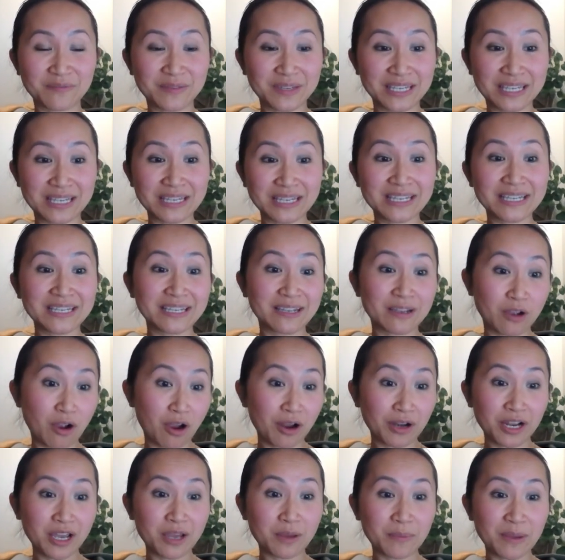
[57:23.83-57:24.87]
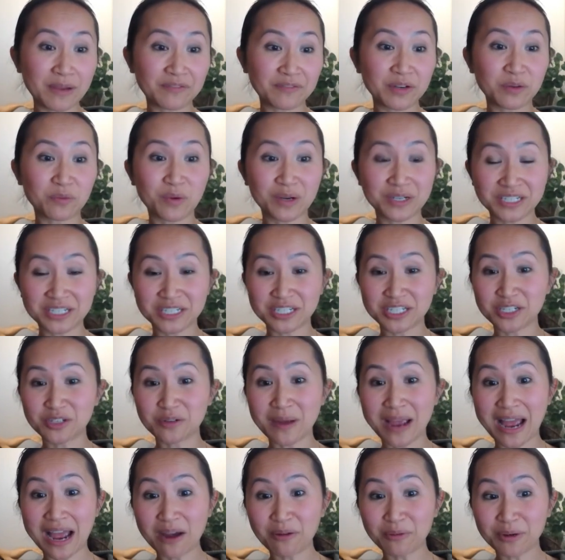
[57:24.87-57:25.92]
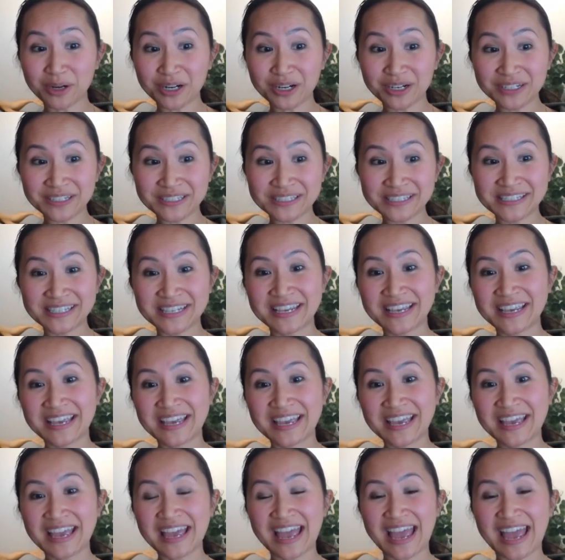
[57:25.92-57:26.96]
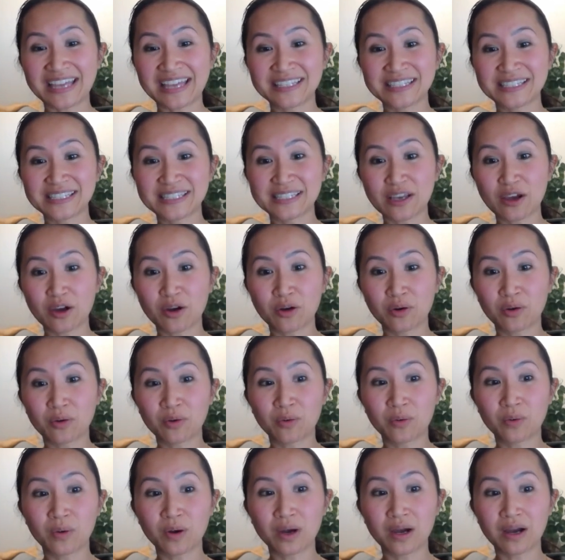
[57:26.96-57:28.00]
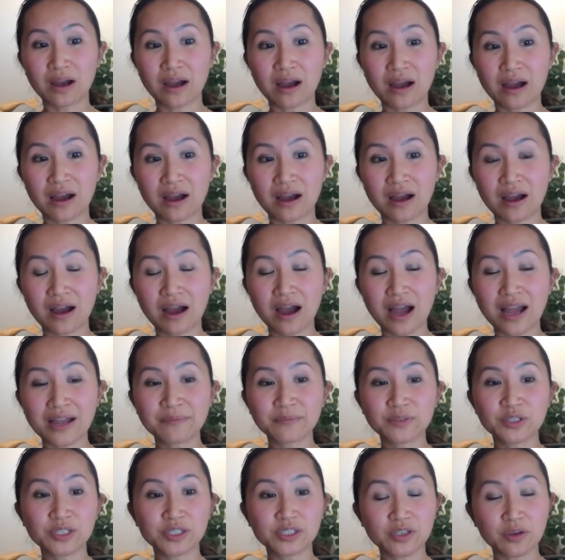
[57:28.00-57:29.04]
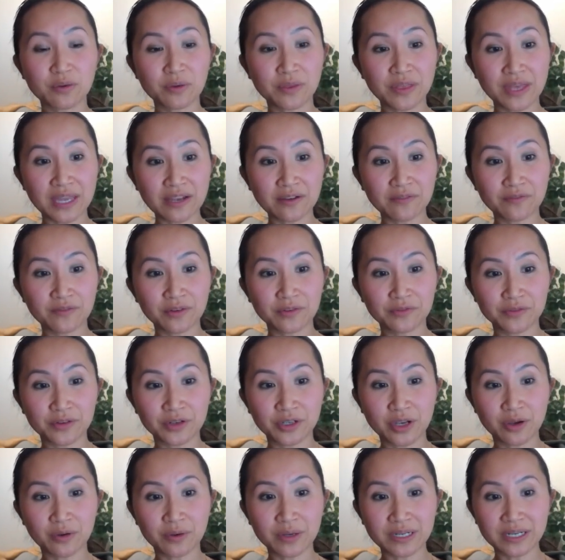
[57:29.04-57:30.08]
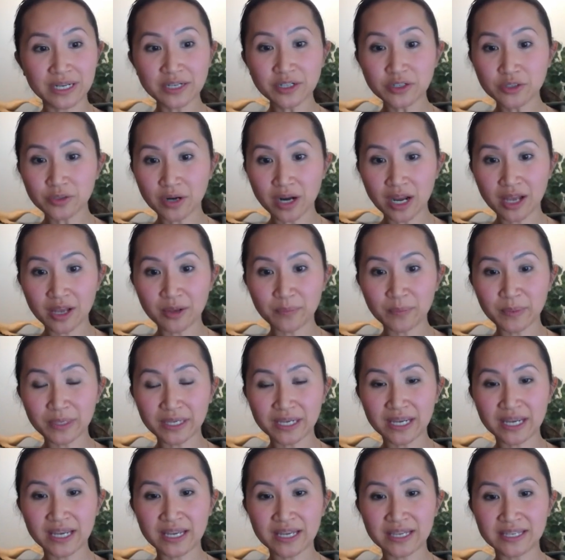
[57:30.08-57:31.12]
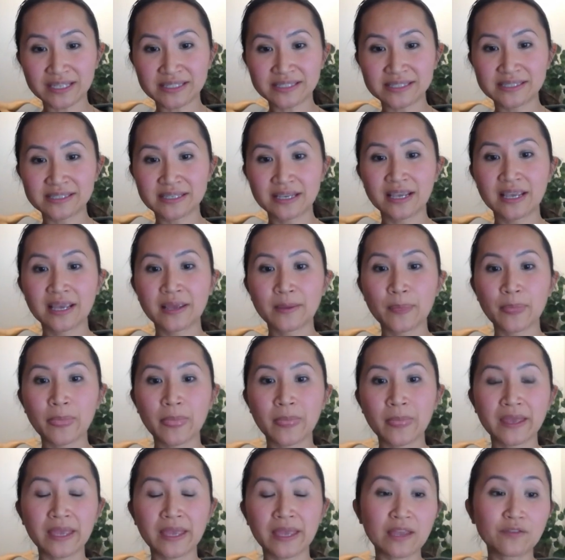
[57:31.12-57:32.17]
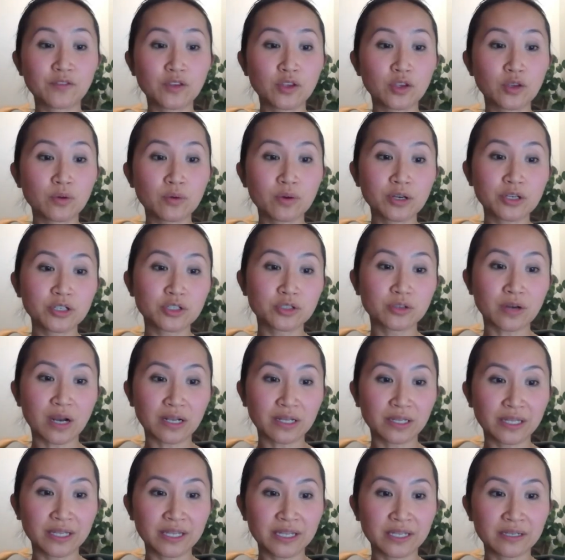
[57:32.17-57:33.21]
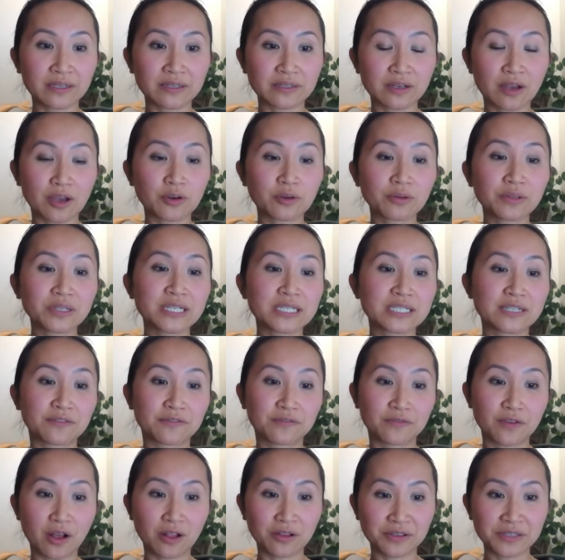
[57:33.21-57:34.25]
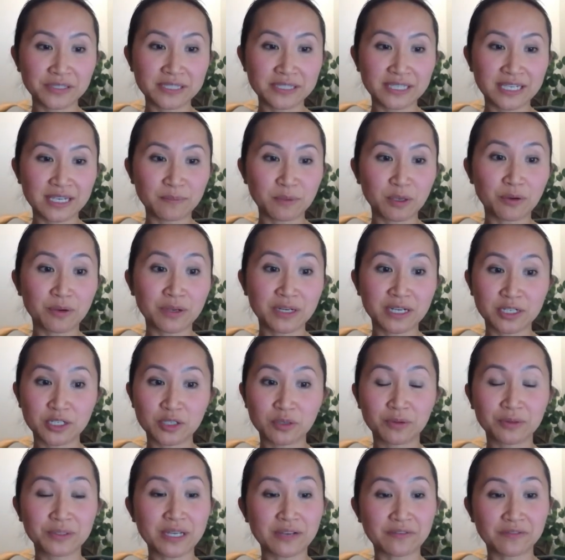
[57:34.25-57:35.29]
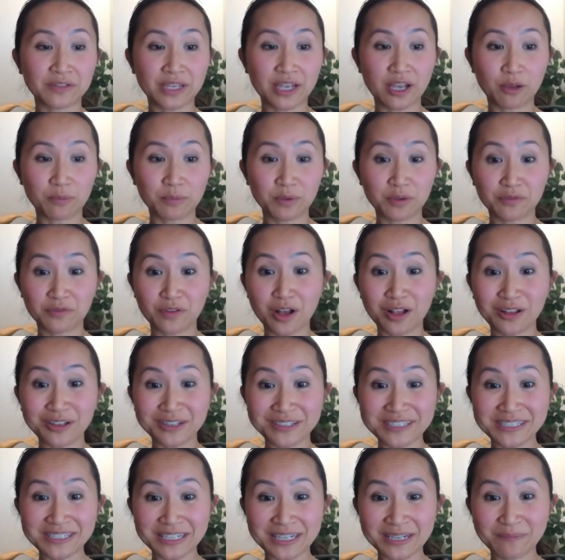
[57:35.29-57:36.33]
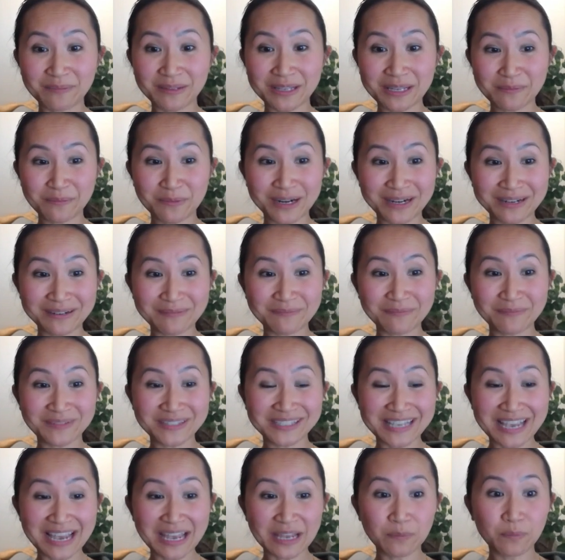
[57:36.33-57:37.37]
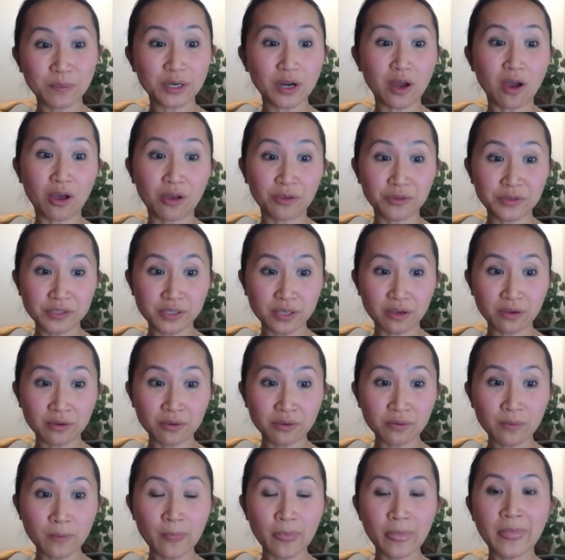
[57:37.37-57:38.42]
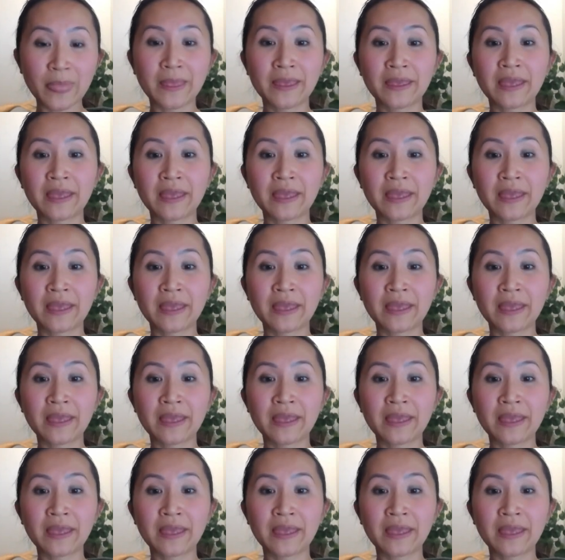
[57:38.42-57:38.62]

he got up every 1 to 2 hours. And so I'm just so thankful for yoga nidra, because if you are struggling not only to fall asleep, yoga nidra will definitely help you fall asleep, like Brett said, but also